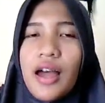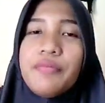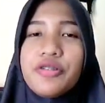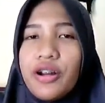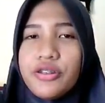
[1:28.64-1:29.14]

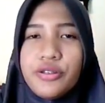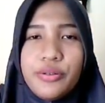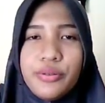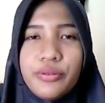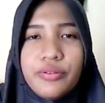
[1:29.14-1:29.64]
I'm trying
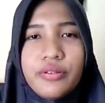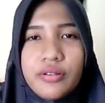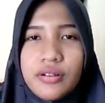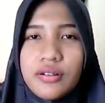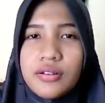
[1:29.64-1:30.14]
to
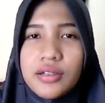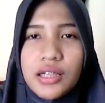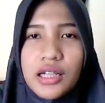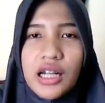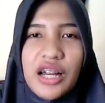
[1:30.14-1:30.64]

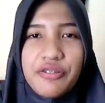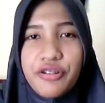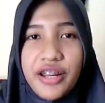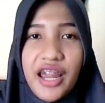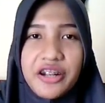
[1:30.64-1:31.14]
uh,
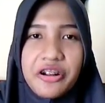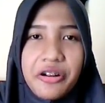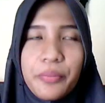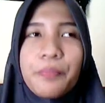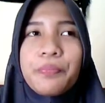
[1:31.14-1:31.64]
forget
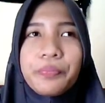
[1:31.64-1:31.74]
her.